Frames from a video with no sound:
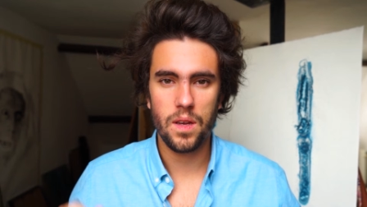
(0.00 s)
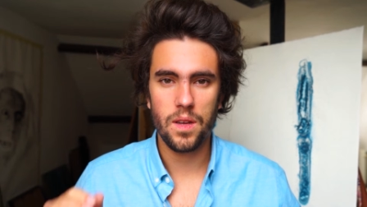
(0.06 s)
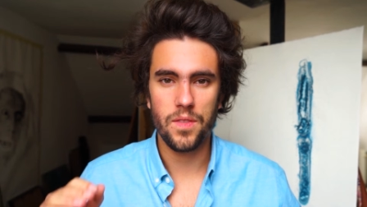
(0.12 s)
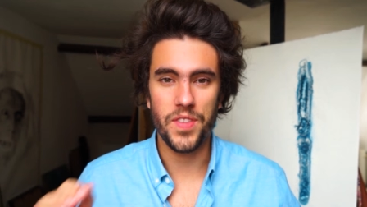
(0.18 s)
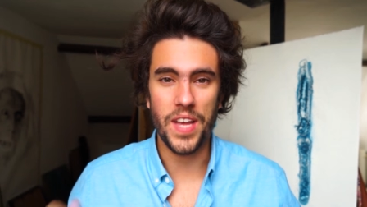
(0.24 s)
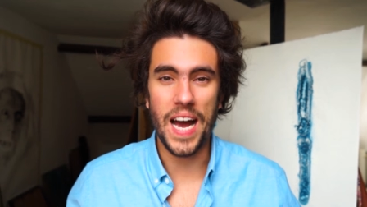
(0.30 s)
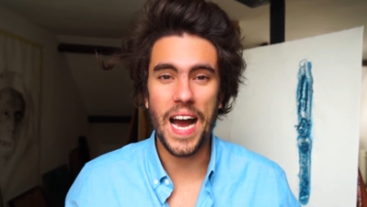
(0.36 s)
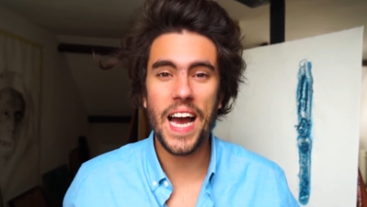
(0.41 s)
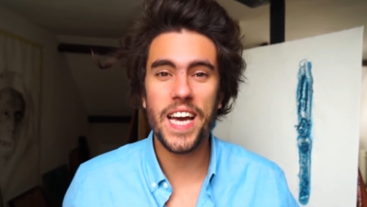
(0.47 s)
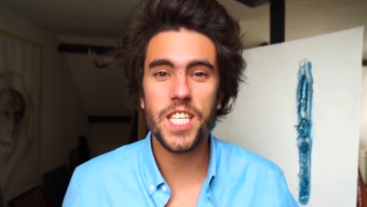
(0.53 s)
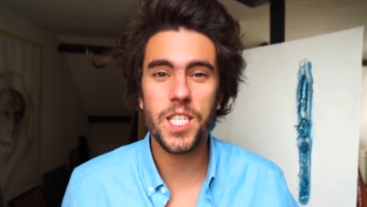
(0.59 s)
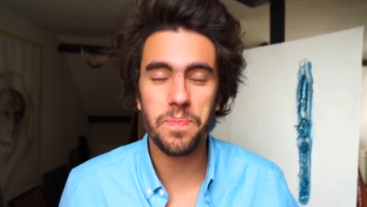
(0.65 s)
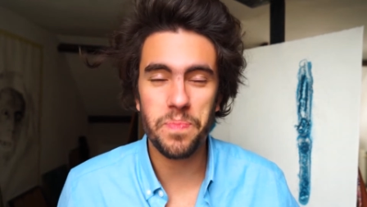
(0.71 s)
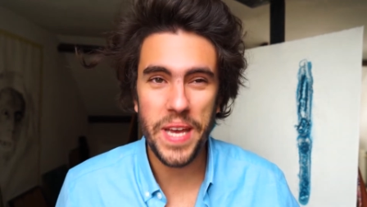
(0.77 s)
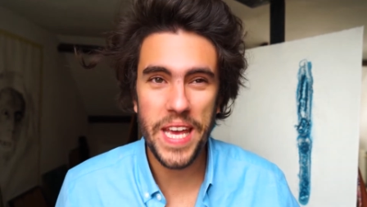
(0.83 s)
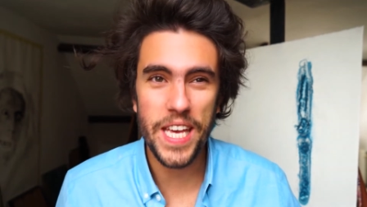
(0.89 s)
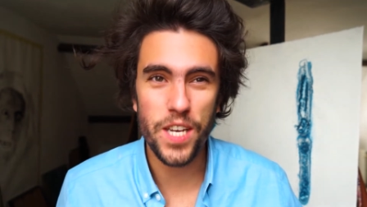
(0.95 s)
The highest
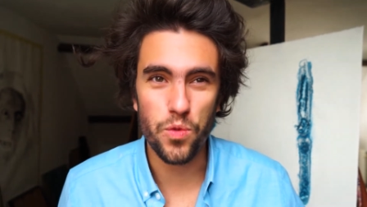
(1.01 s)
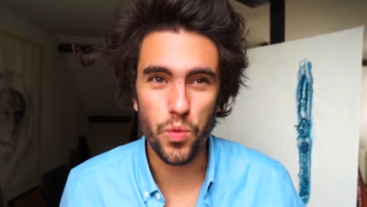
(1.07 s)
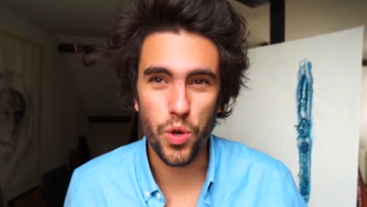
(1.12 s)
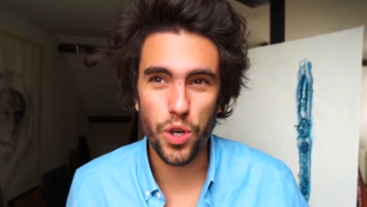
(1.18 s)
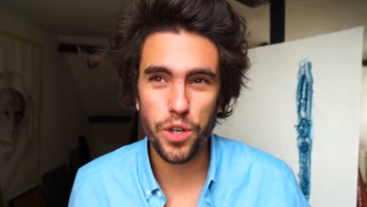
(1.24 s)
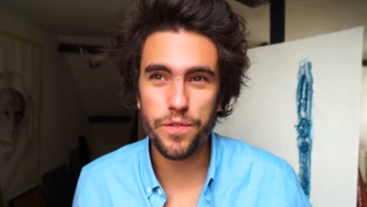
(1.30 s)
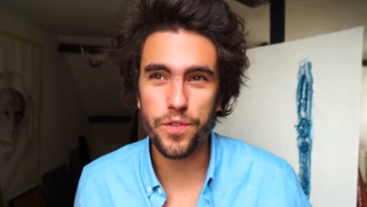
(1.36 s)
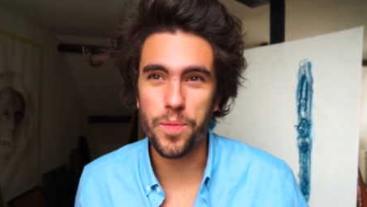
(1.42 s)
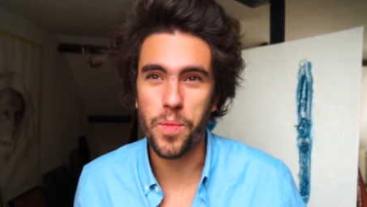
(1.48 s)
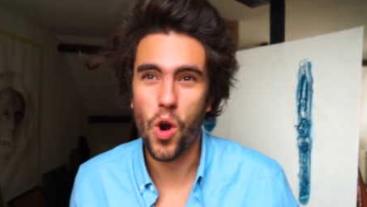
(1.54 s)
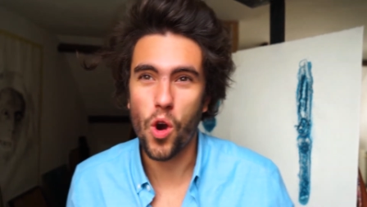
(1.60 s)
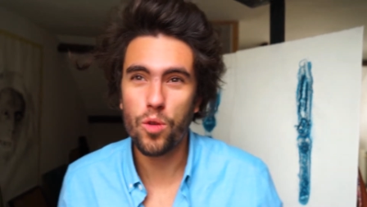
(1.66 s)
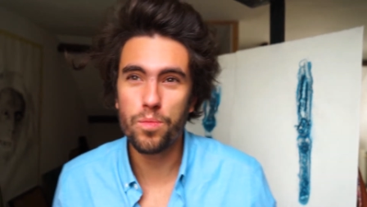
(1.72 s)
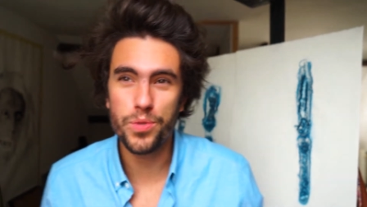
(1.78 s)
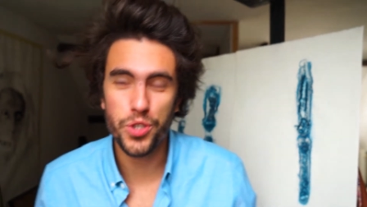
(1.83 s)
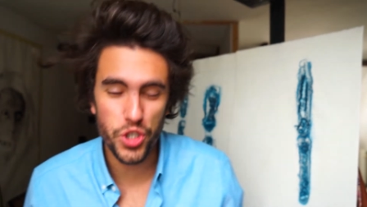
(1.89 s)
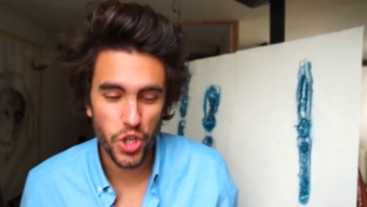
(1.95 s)
paying work from
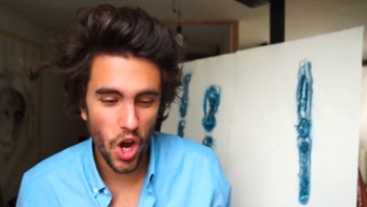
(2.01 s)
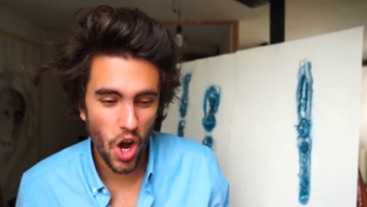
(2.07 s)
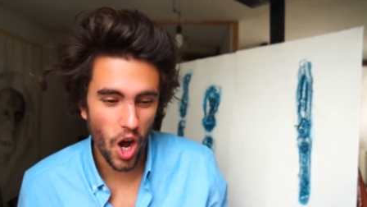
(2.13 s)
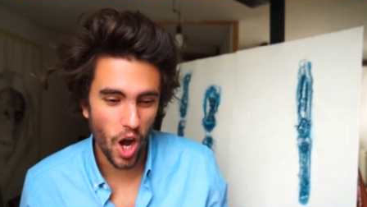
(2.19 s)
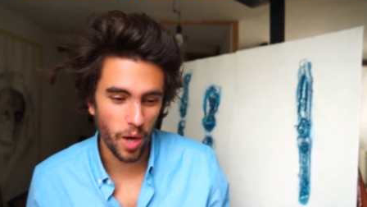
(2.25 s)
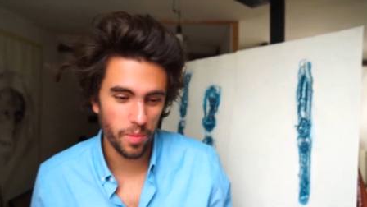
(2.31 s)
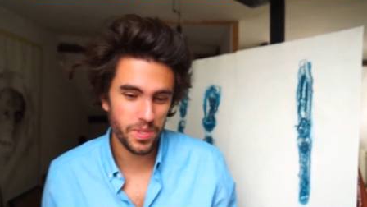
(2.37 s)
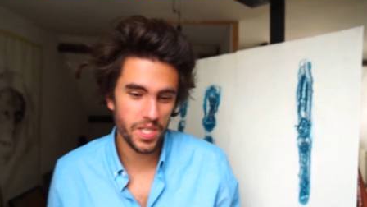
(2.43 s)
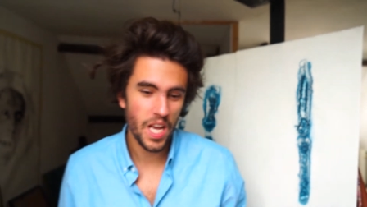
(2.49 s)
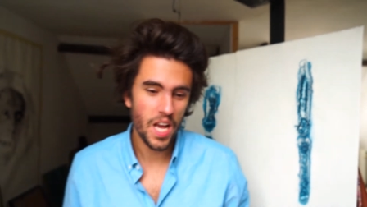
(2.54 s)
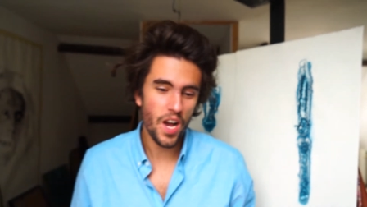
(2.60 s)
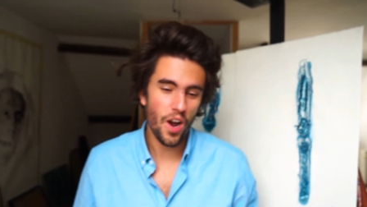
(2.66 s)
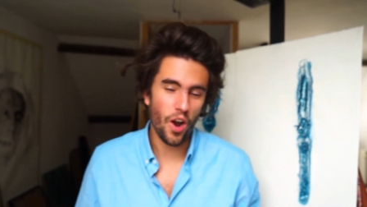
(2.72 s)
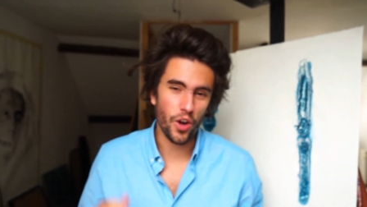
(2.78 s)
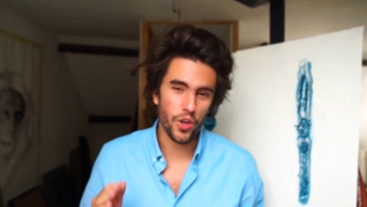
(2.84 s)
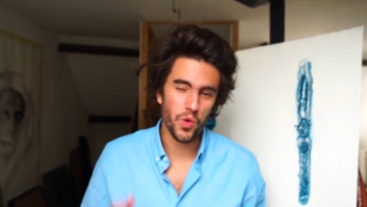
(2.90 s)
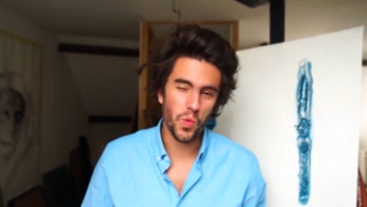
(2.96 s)
home jobs
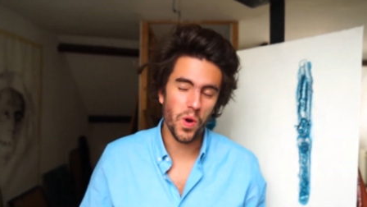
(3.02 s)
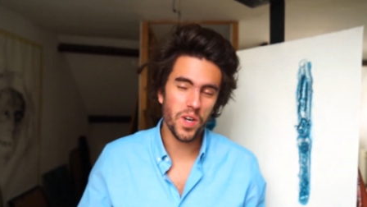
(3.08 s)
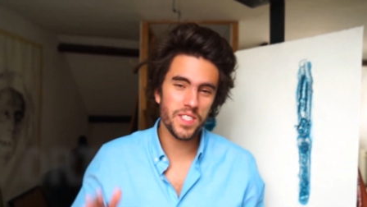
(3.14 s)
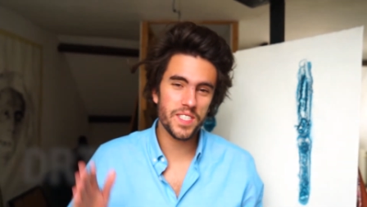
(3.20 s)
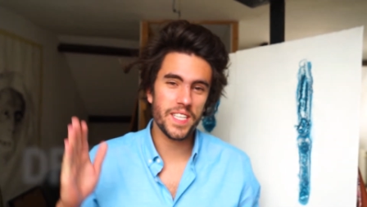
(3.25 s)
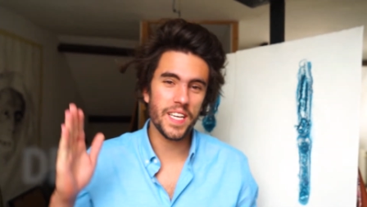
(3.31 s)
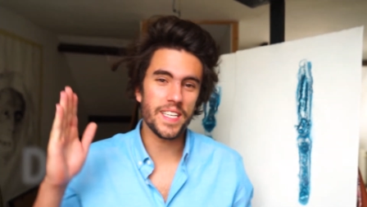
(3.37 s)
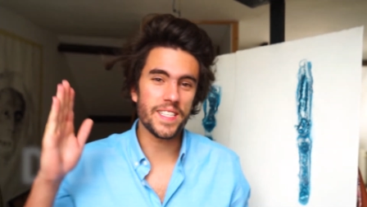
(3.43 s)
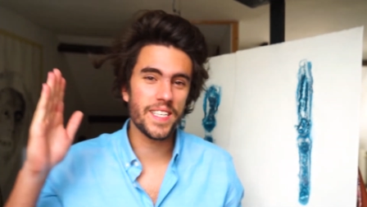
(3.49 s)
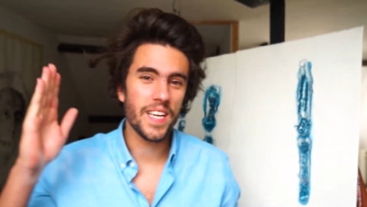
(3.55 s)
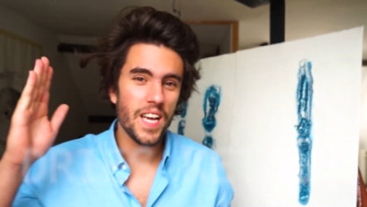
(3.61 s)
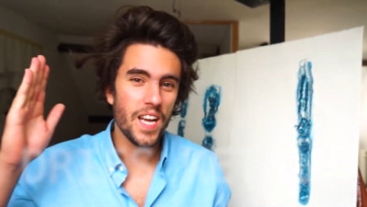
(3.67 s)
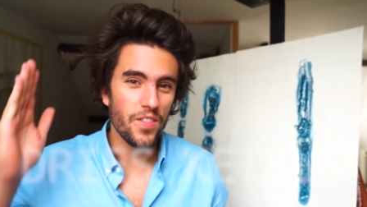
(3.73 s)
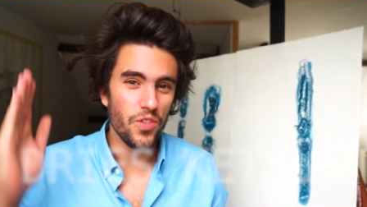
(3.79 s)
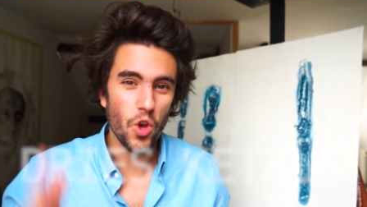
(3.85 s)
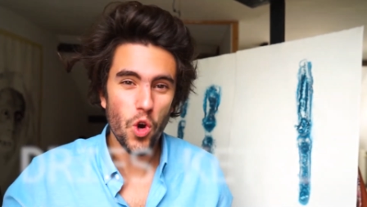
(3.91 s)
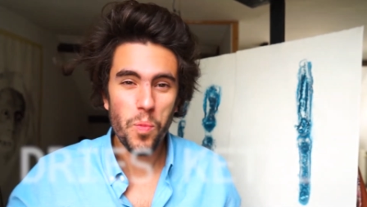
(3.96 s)
are the ones that
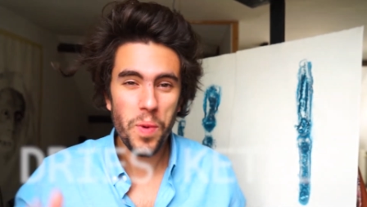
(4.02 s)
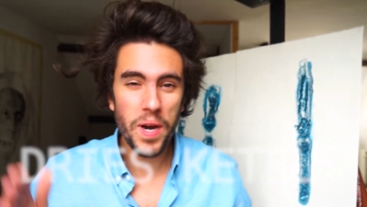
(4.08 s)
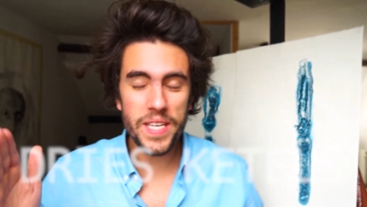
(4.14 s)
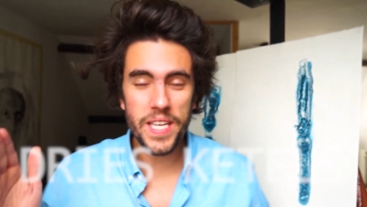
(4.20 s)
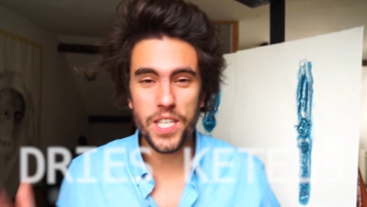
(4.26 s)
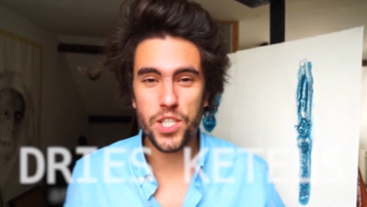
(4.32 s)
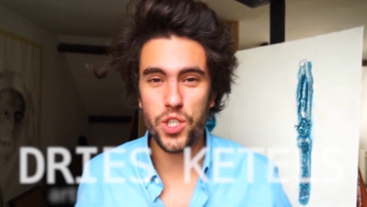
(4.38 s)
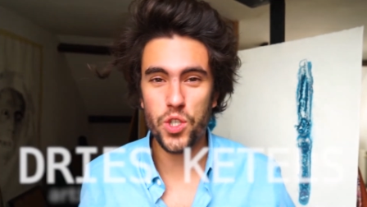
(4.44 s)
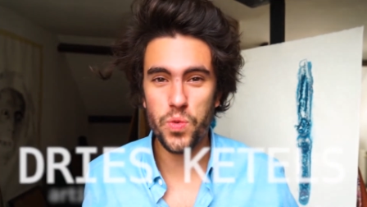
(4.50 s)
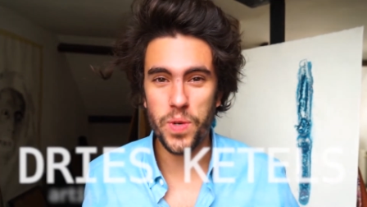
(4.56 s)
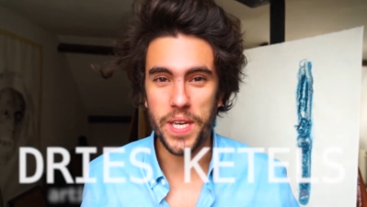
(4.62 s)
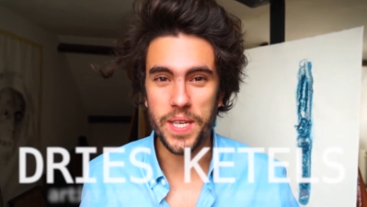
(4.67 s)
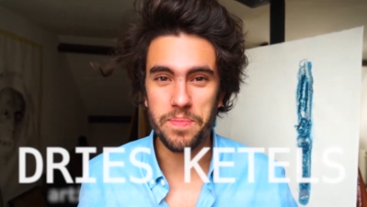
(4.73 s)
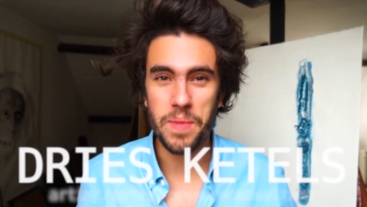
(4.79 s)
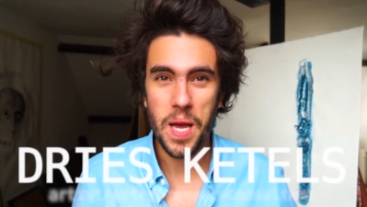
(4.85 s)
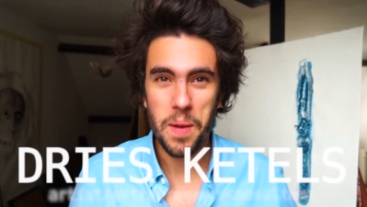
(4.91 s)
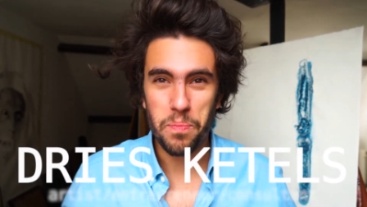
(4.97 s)
nobody is
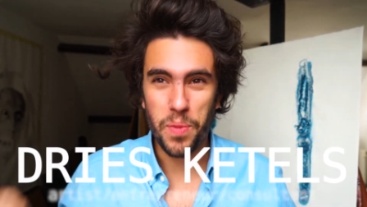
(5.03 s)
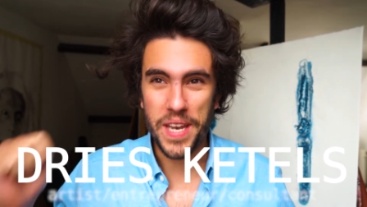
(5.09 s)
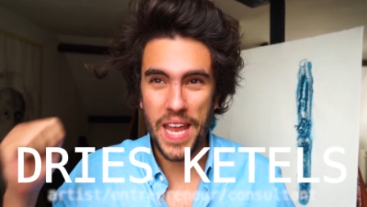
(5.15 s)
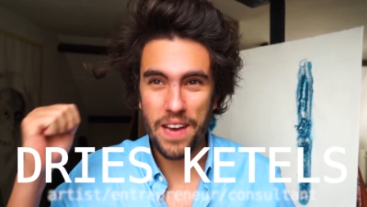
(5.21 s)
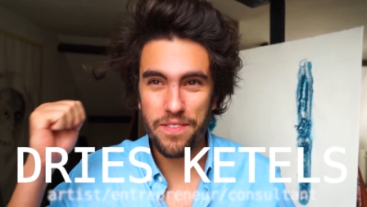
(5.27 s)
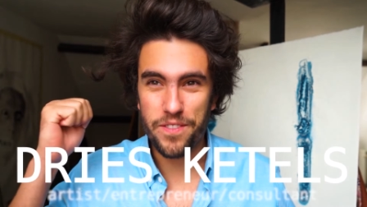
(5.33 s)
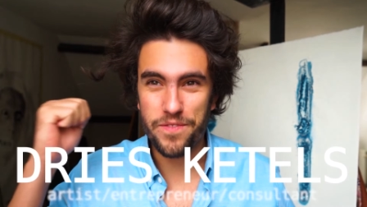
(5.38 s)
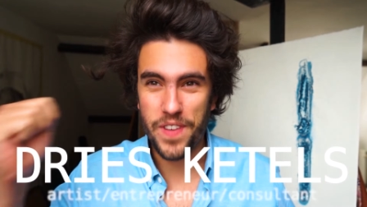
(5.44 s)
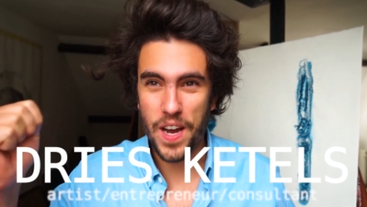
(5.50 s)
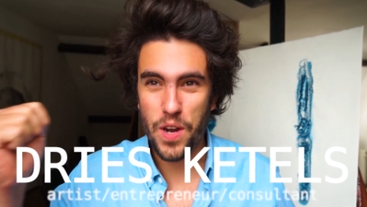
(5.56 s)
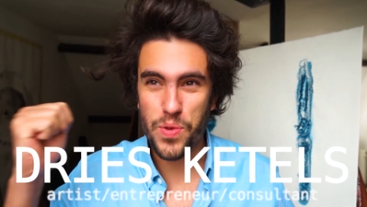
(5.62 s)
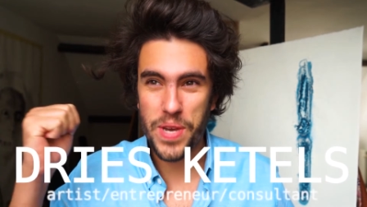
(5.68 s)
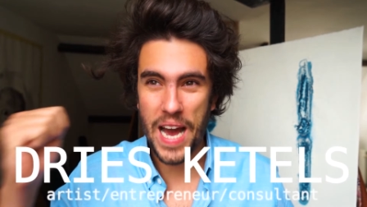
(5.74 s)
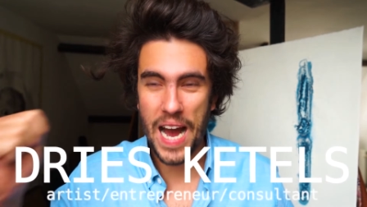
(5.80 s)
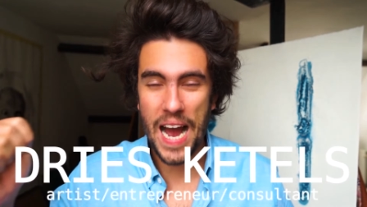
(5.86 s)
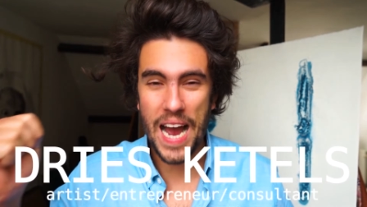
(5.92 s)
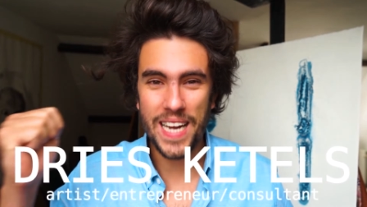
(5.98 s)
doing but have a very
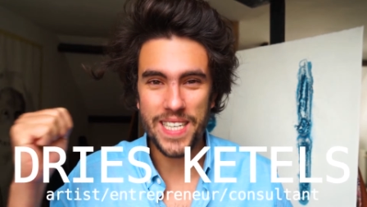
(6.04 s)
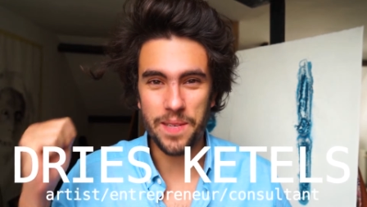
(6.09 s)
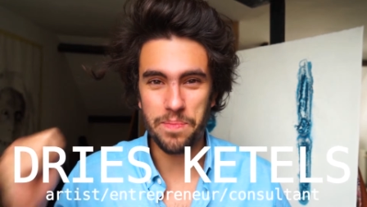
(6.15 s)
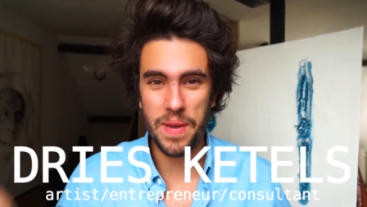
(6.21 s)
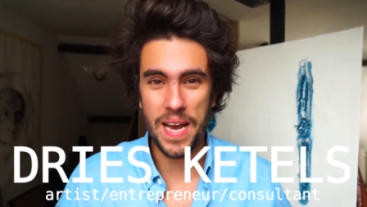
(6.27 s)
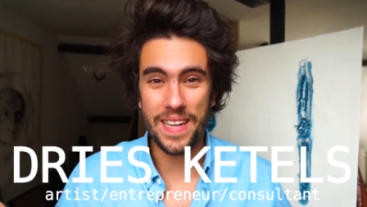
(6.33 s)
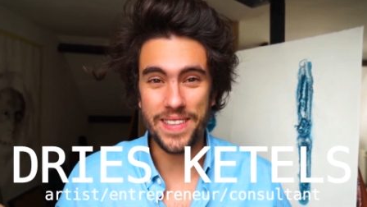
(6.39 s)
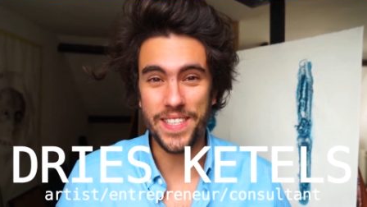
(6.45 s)
high demand.